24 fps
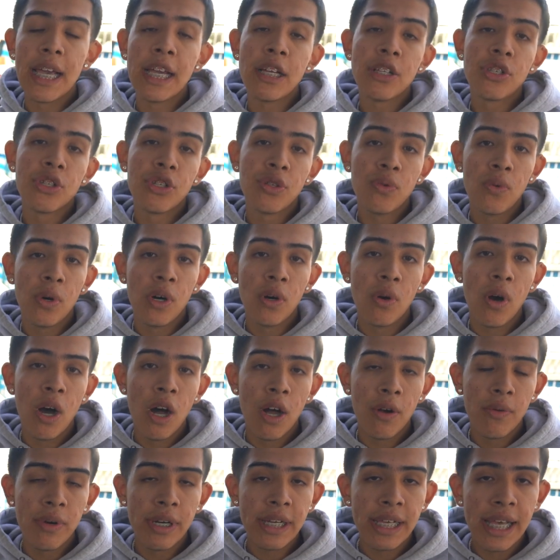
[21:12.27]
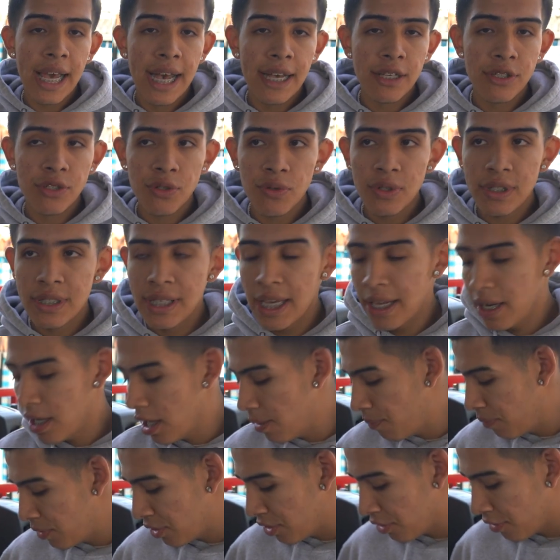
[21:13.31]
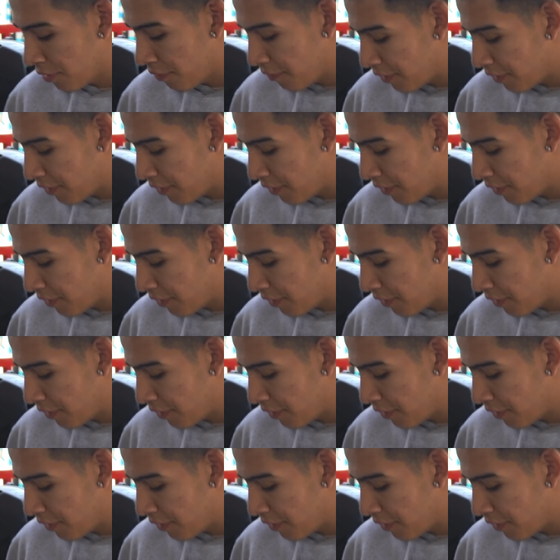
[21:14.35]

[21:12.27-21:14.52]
H2O already has you set up with your